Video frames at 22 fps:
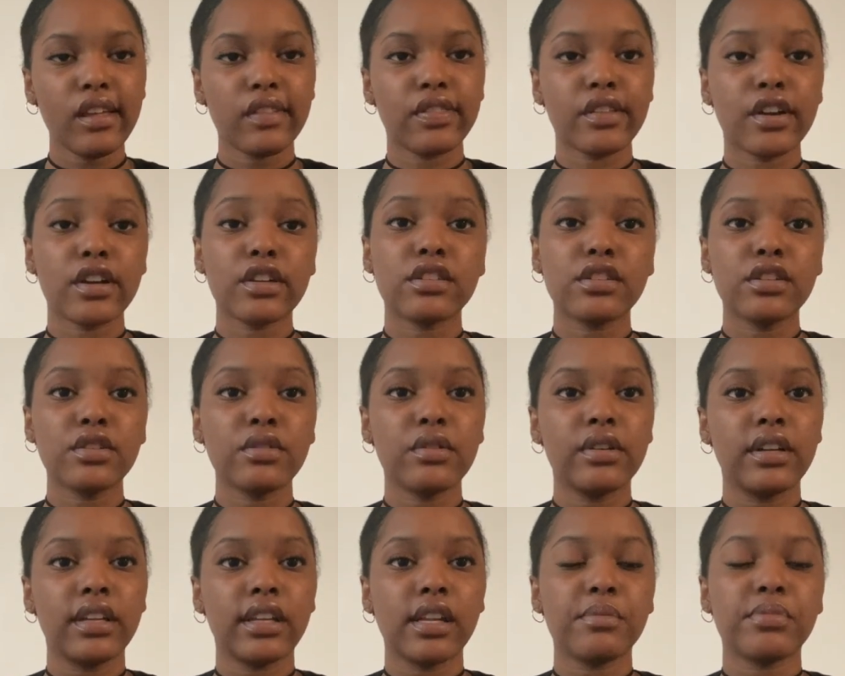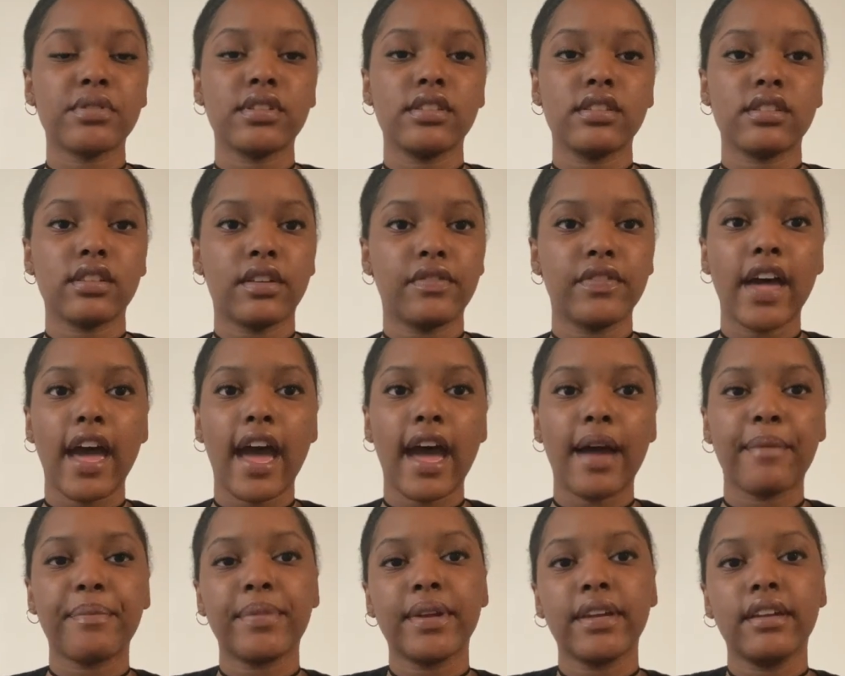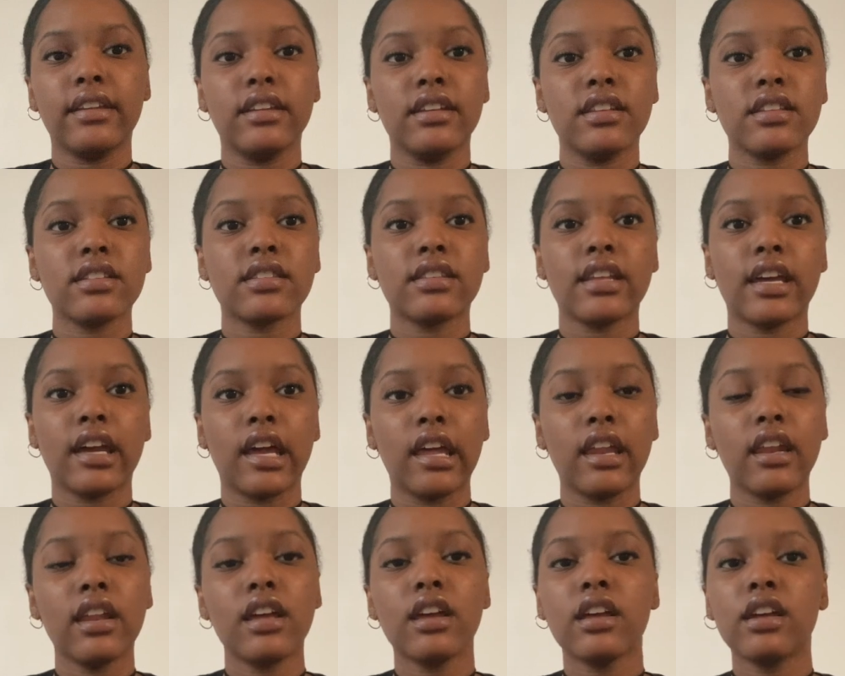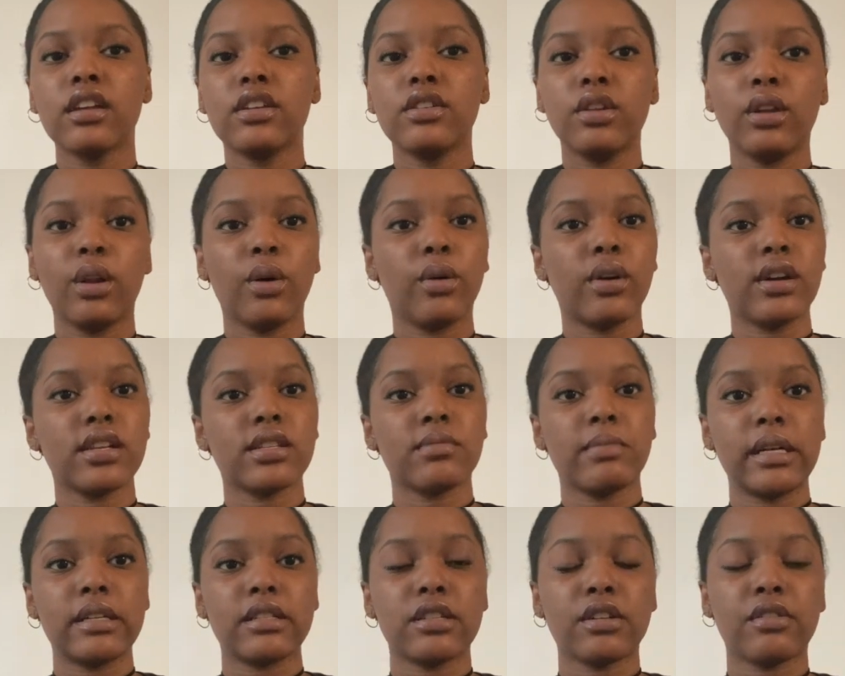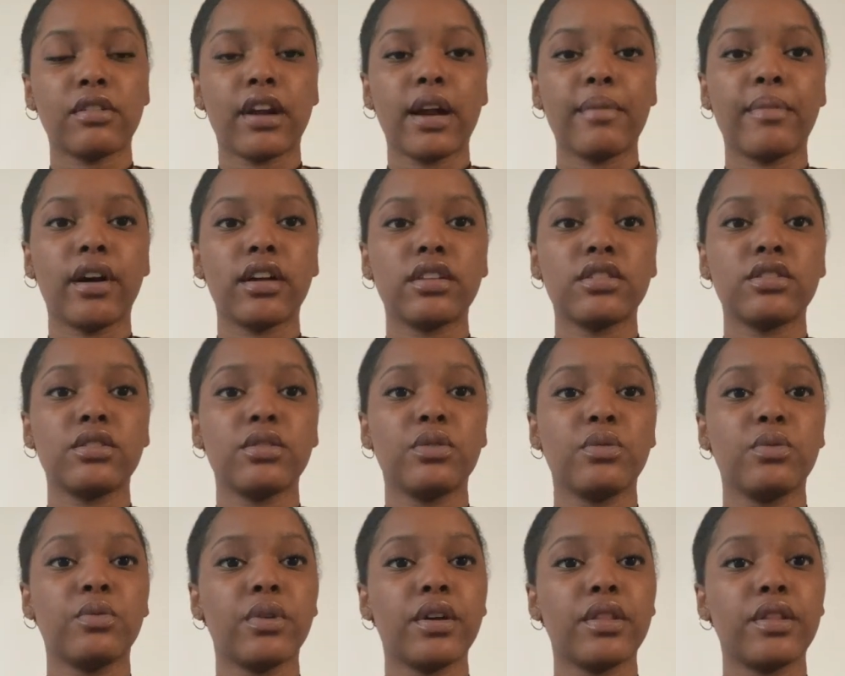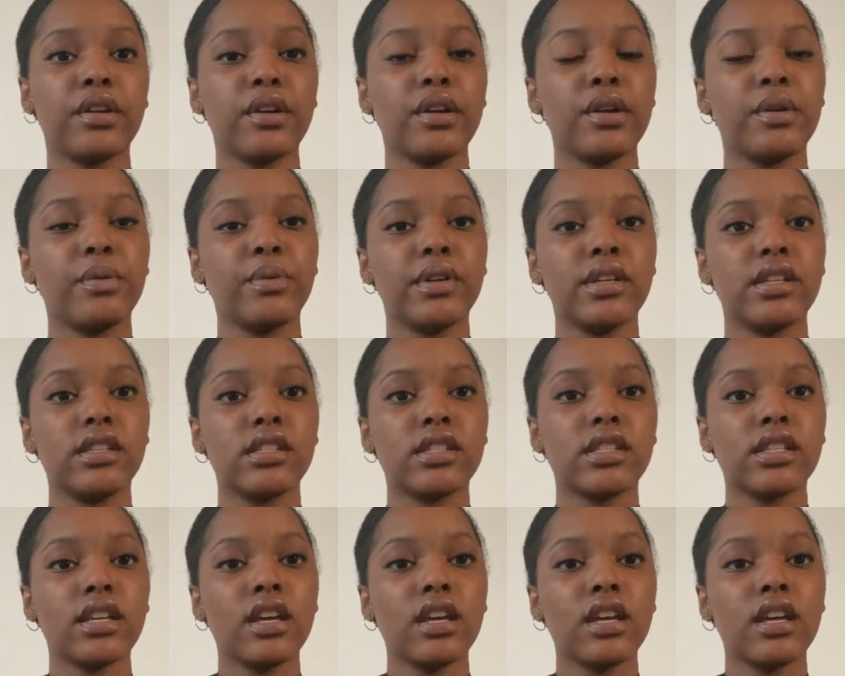there are still glimpses of the happiness that Dolores managed to grab onto, whether it was